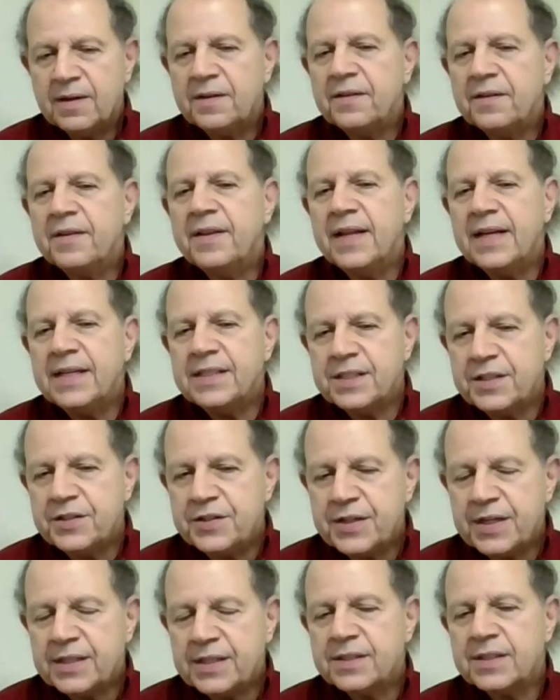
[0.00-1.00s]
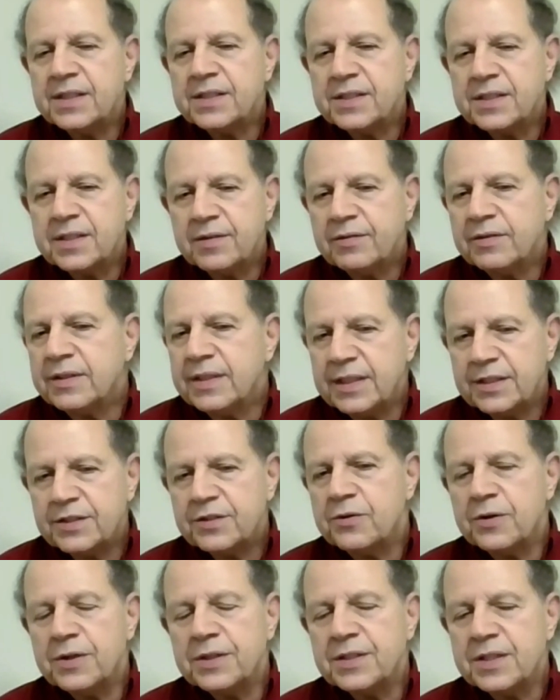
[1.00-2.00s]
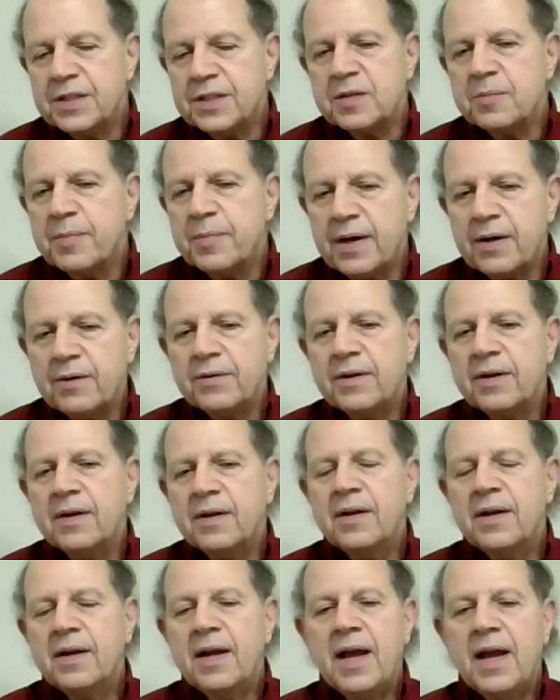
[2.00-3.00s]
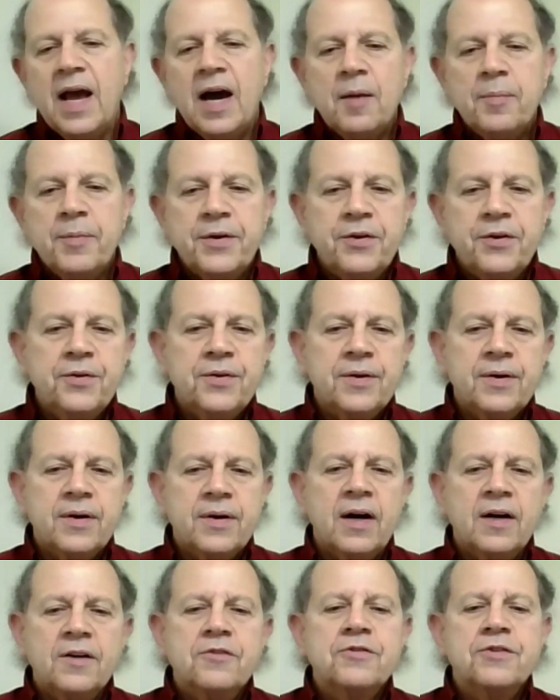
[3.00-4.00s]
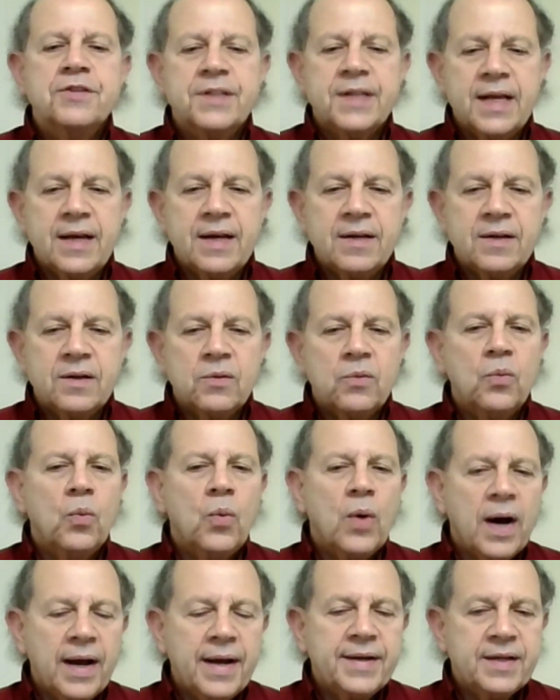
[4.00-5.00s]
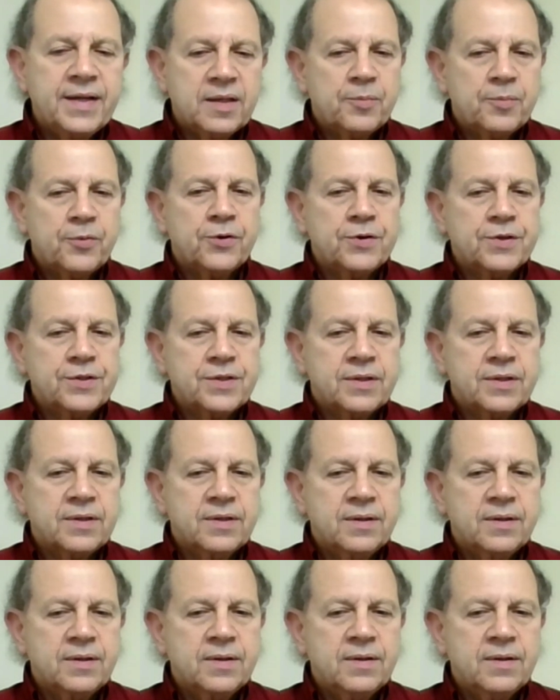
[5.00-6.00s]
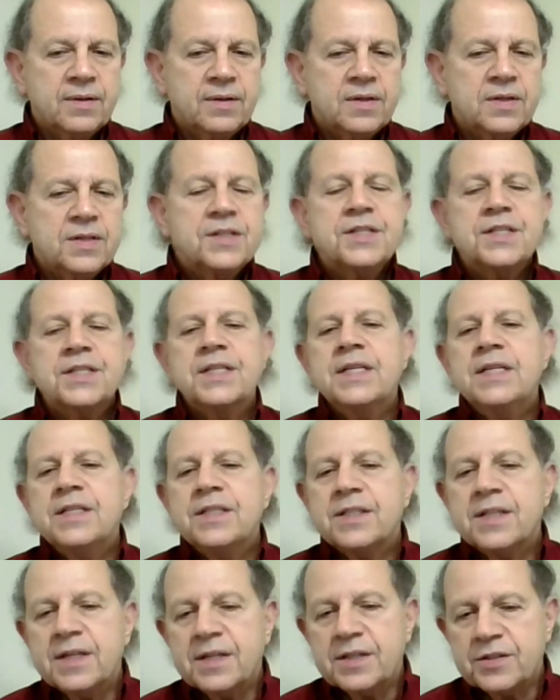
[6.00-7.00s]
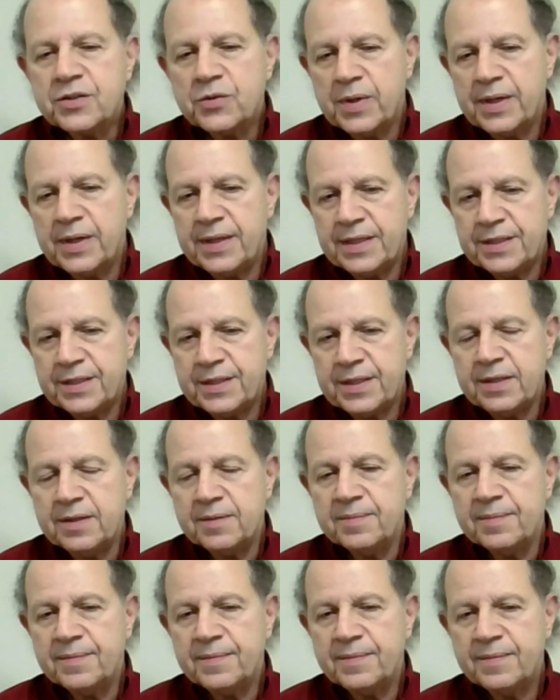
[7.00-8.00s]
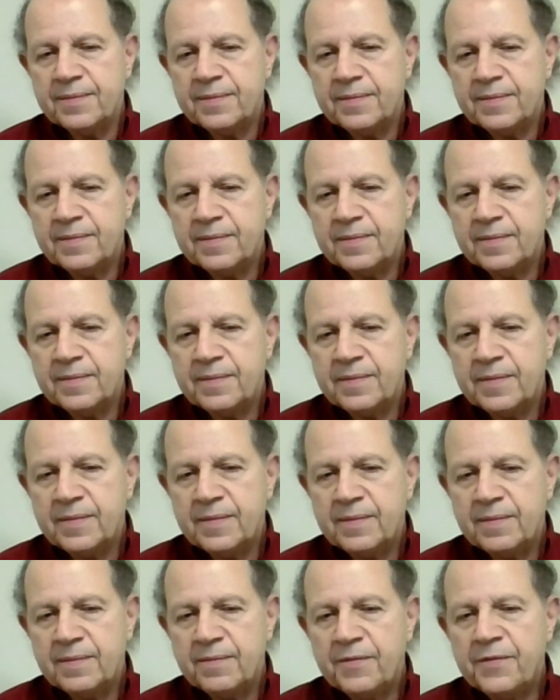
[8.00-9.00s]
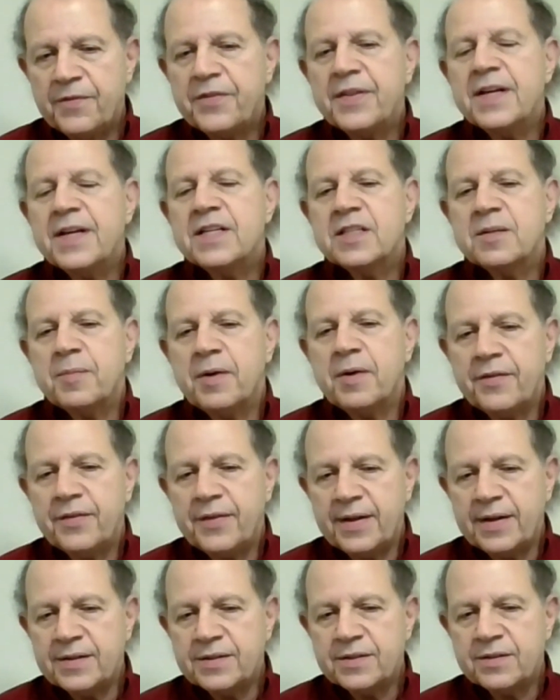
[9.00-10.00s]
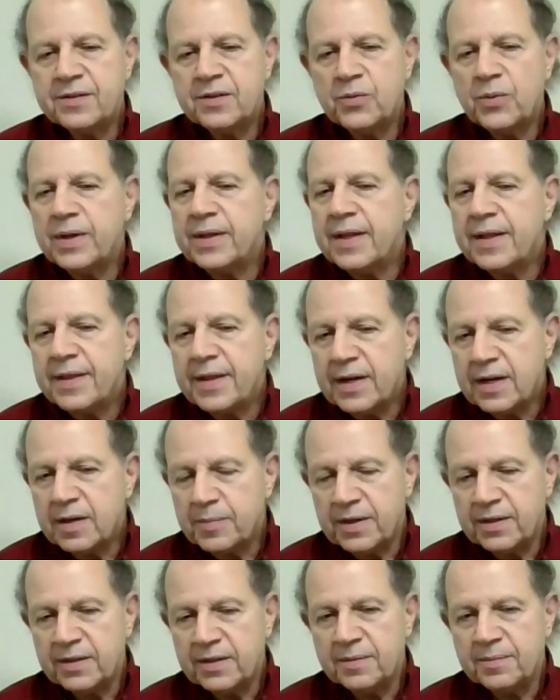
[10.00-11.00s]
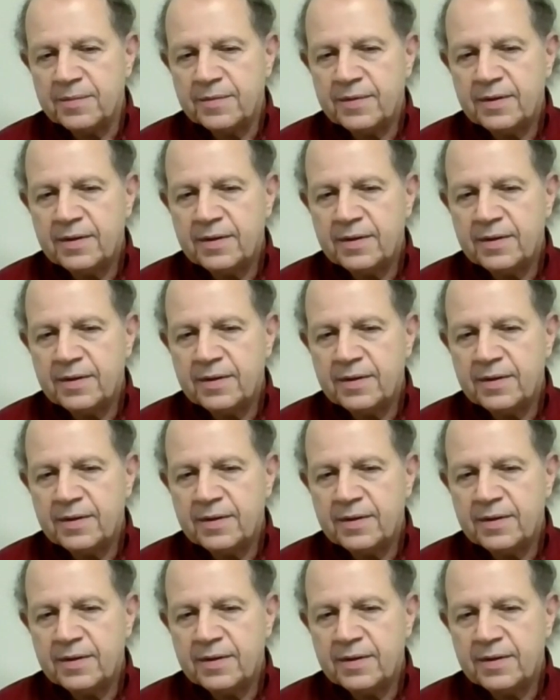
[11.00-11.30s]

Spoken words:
They suggest that civil discourse is about helping you to understand why another person sees things the way they see them, thinks about things the way they think about them,